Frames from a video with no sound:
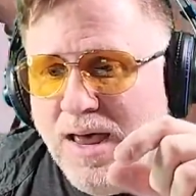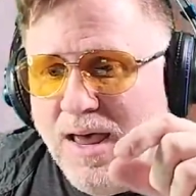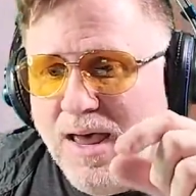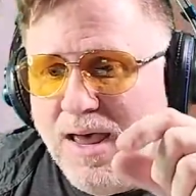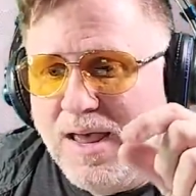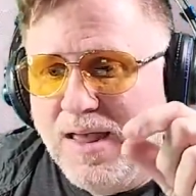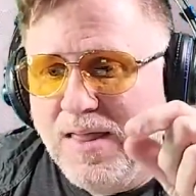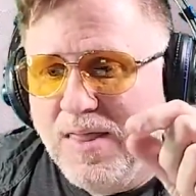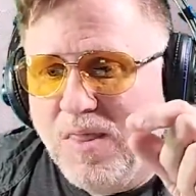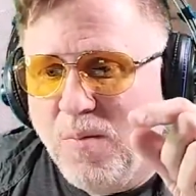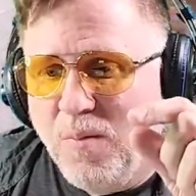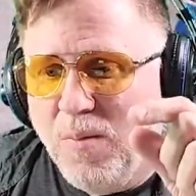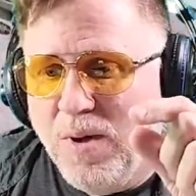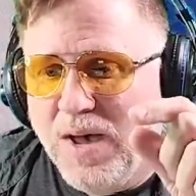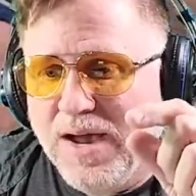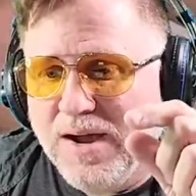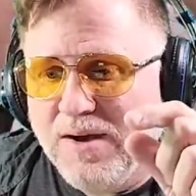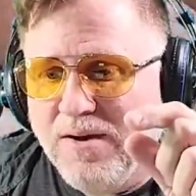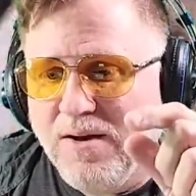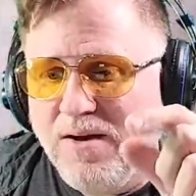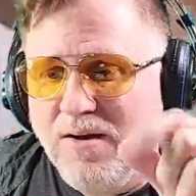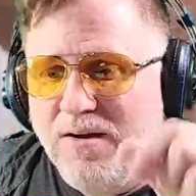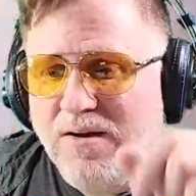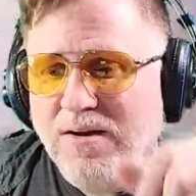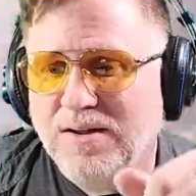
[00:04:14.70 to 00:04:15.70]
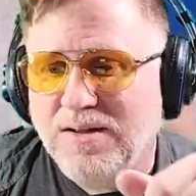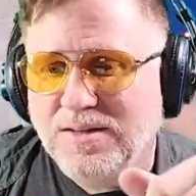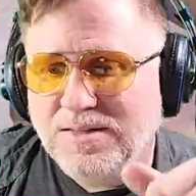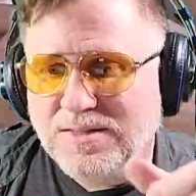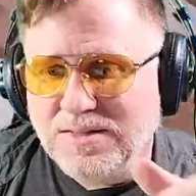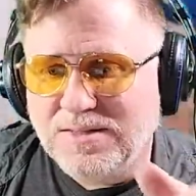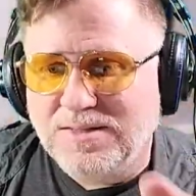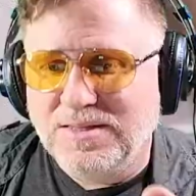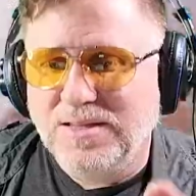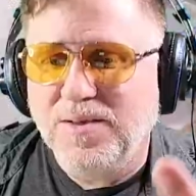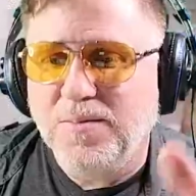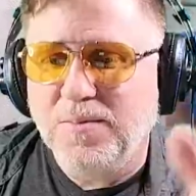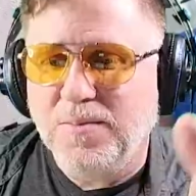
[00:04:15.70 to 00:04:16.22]
in the background. It's
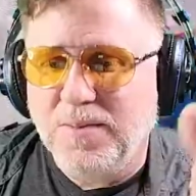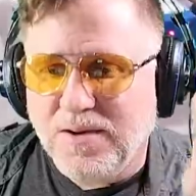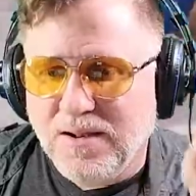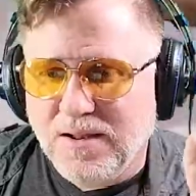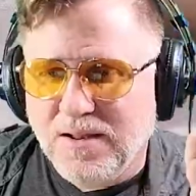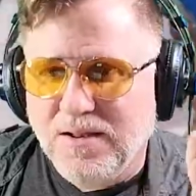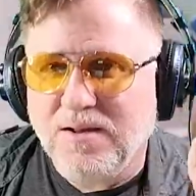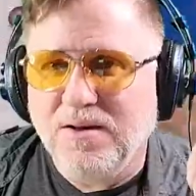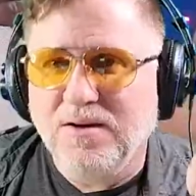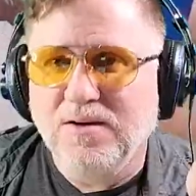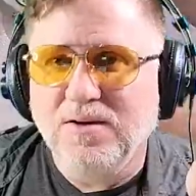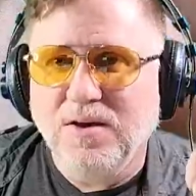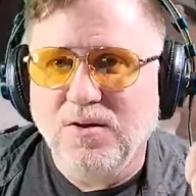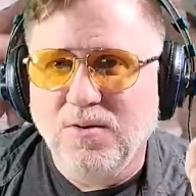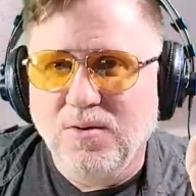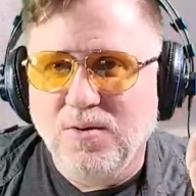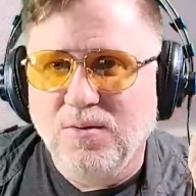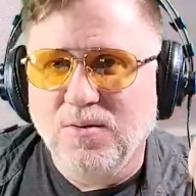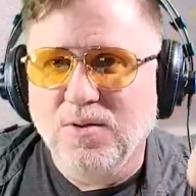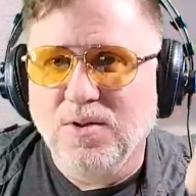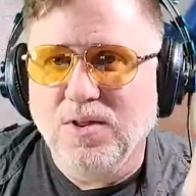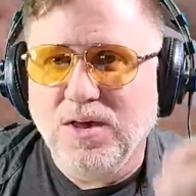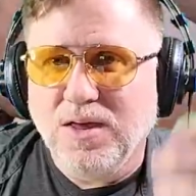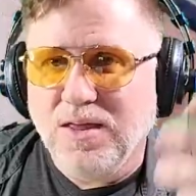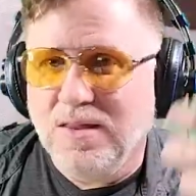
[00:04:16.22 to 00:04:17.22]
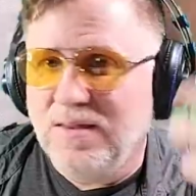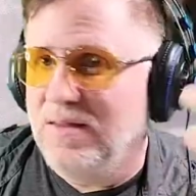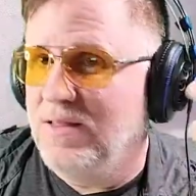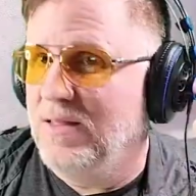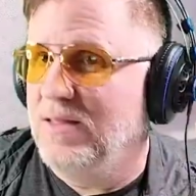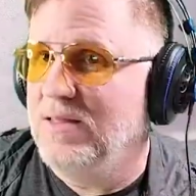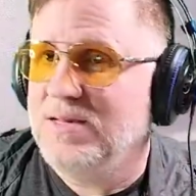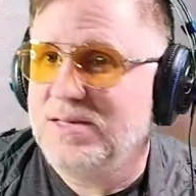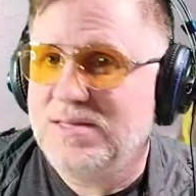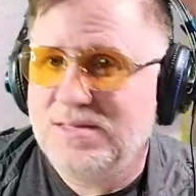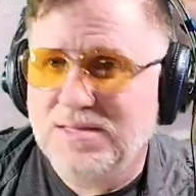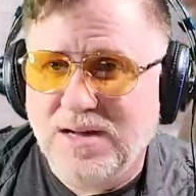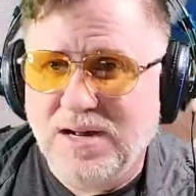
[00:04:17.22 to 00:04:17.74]
zipping along, going really good. Now
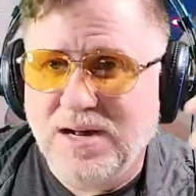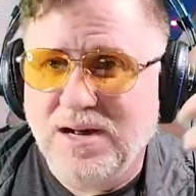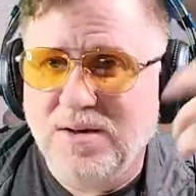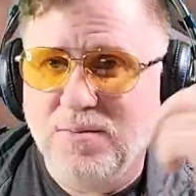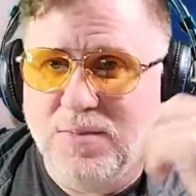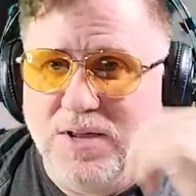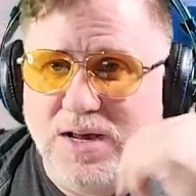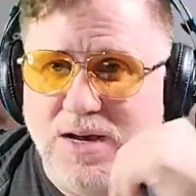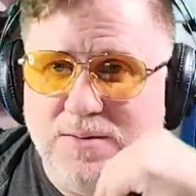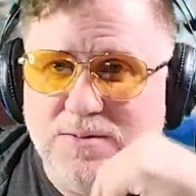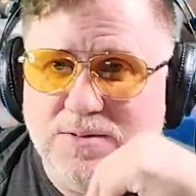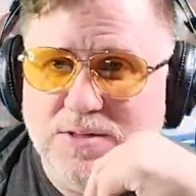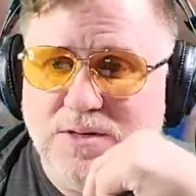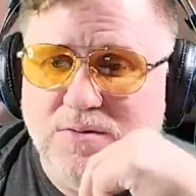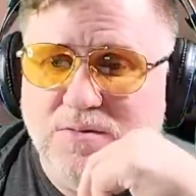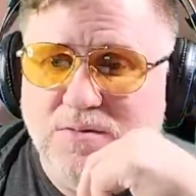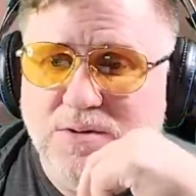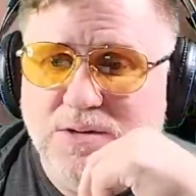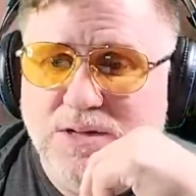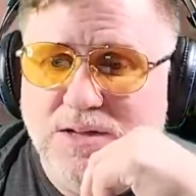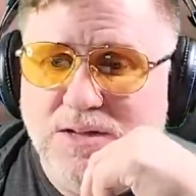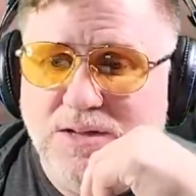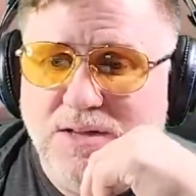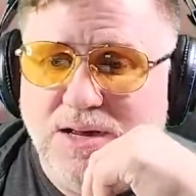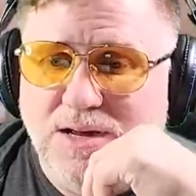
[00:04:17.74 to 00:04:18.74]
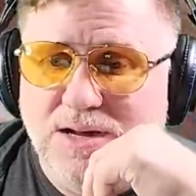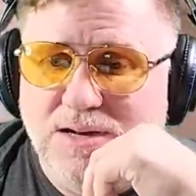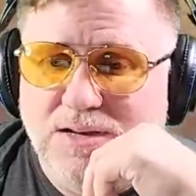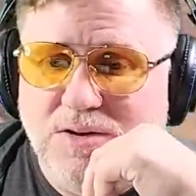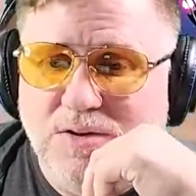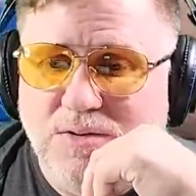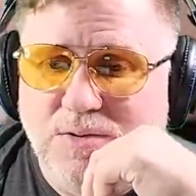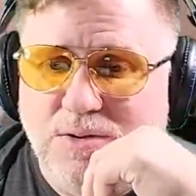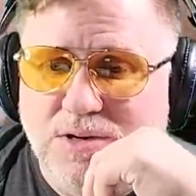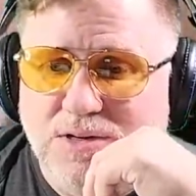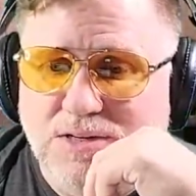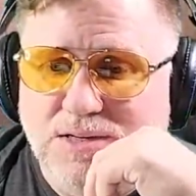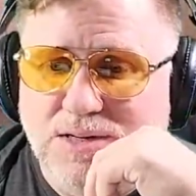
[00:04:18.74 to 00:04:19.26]
this time lapse, I really like
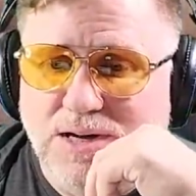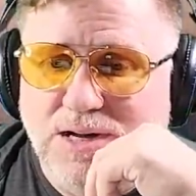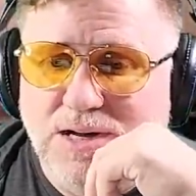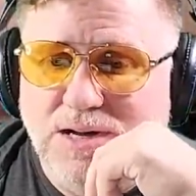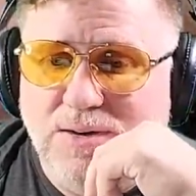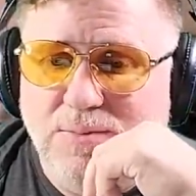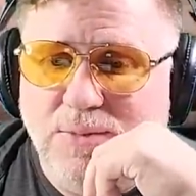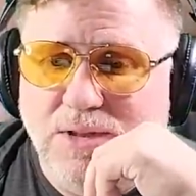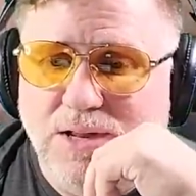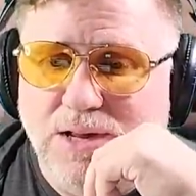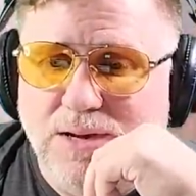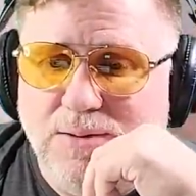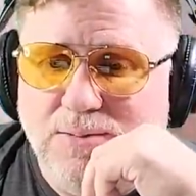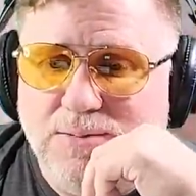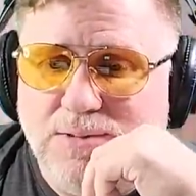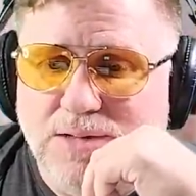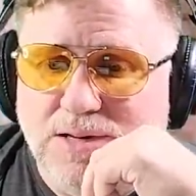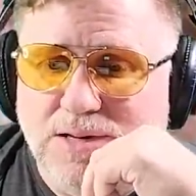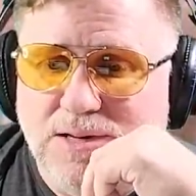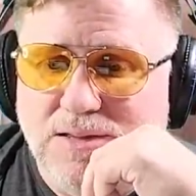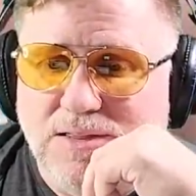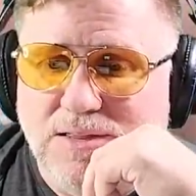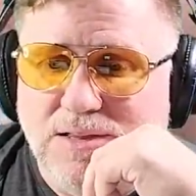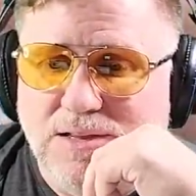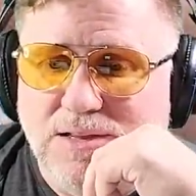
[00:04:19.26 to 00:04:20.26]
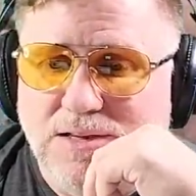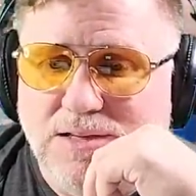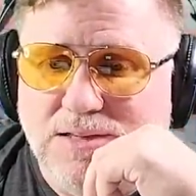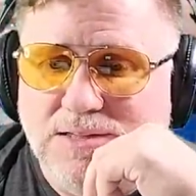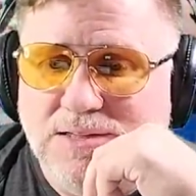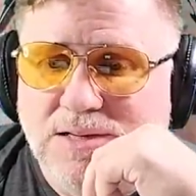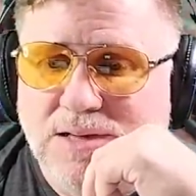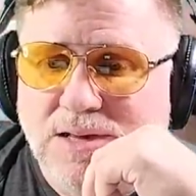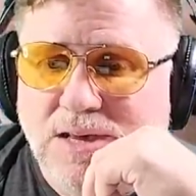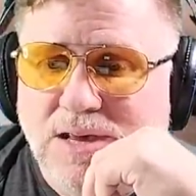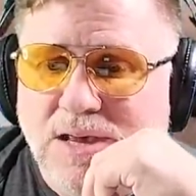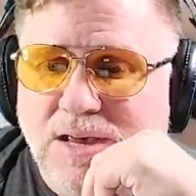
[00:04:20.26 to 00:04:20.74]
doing a time lapse like this.